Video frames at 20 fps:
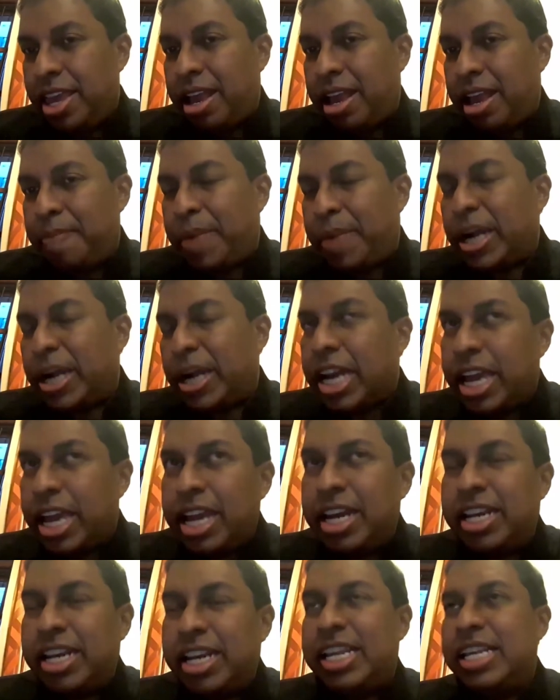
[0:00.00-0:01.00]
But
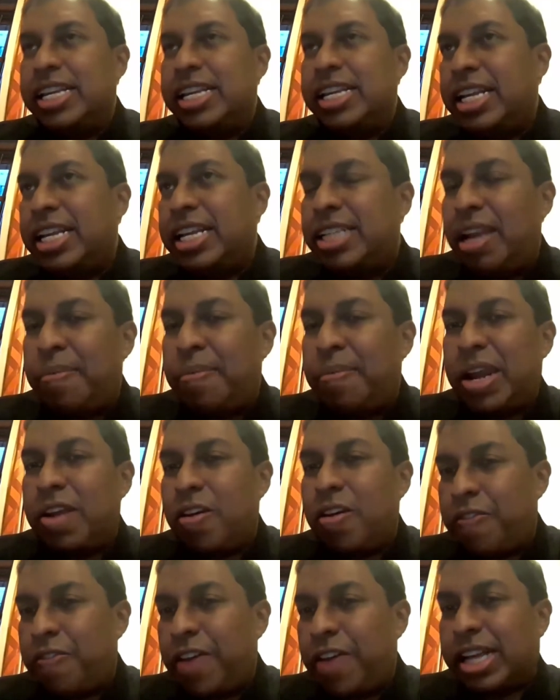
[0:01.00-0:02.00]
again, these depend
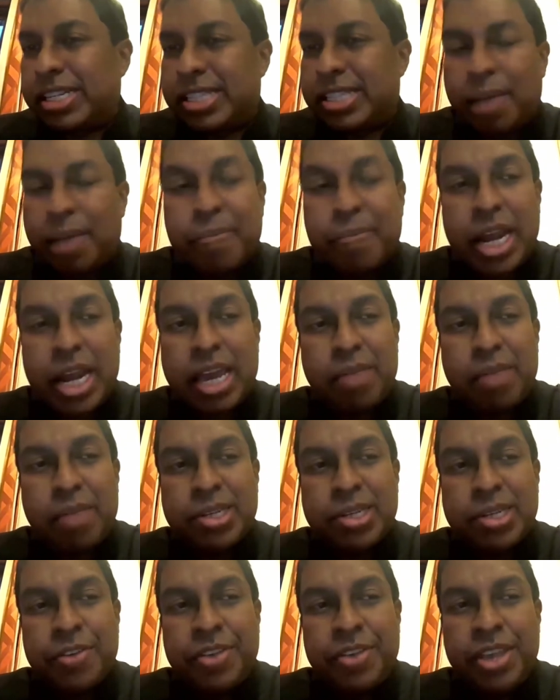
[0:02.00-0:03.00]
on facts. Sometimes
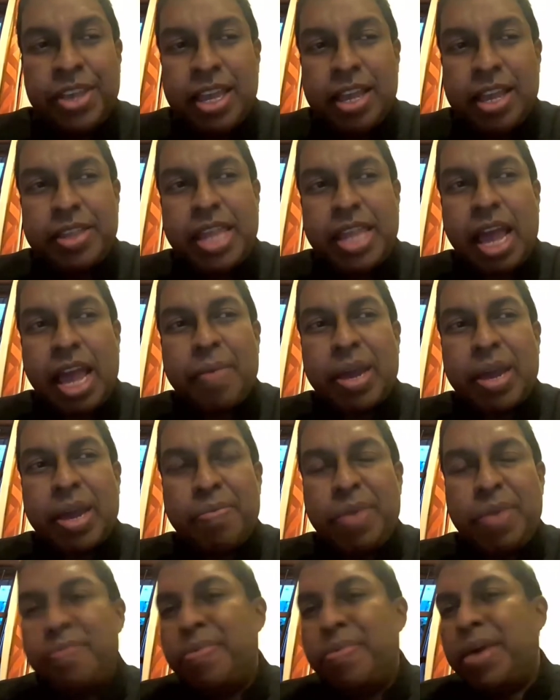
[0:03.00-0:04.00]
there might
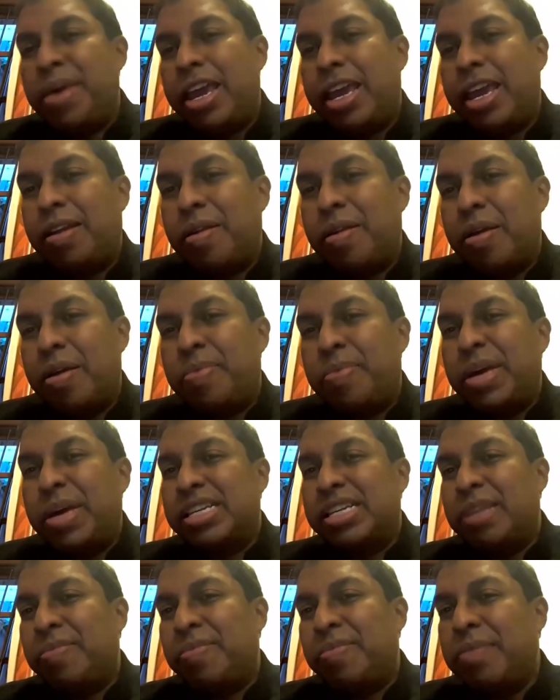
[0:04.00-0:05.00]
be, a
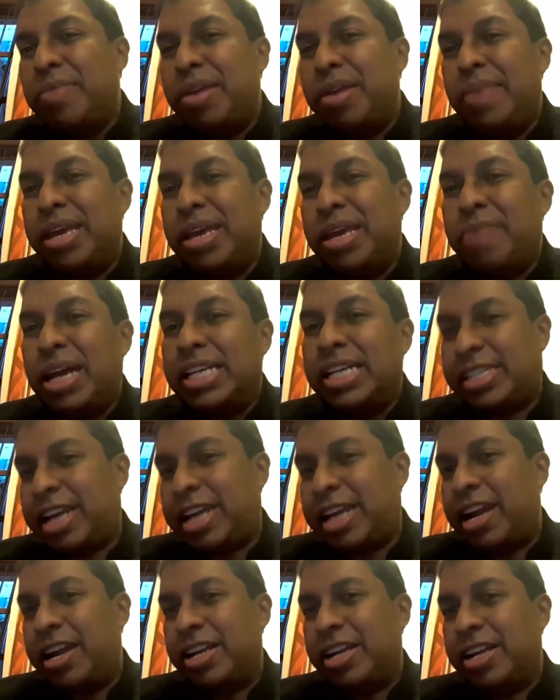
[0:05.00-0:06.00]
person might be a mere
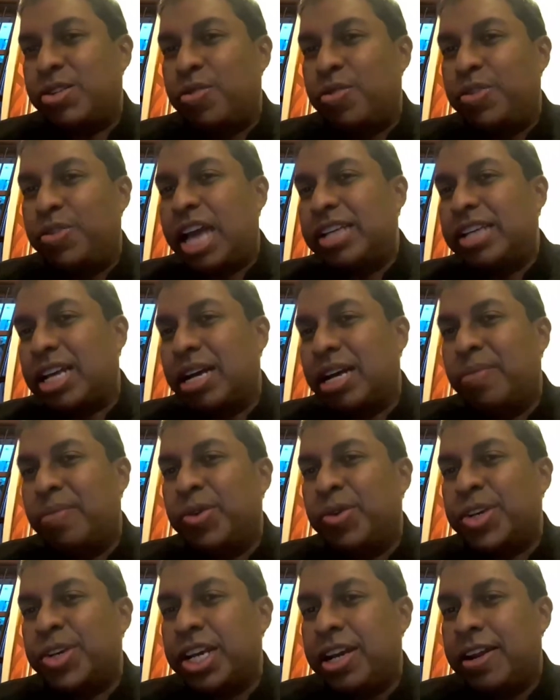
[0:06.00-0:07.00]
bystander. So there is a
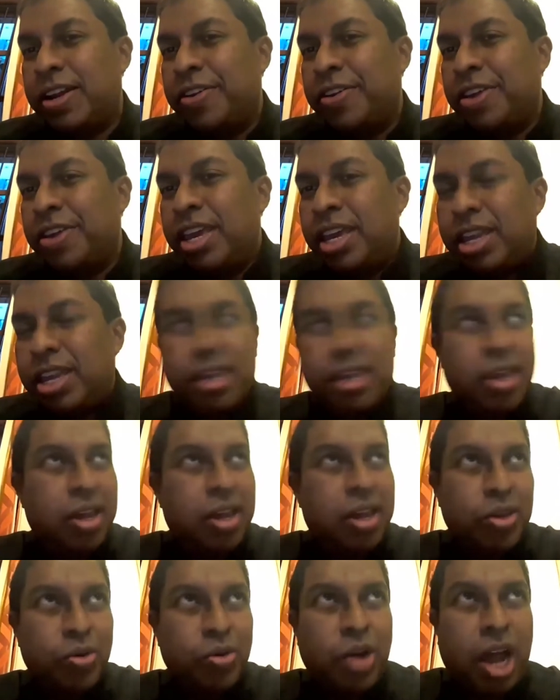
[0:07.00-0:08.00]
commotion.
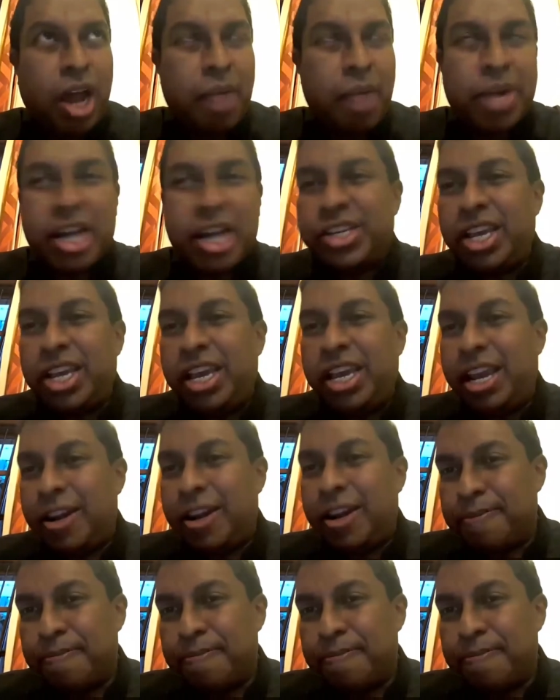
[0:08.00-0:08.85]
You come rushing in.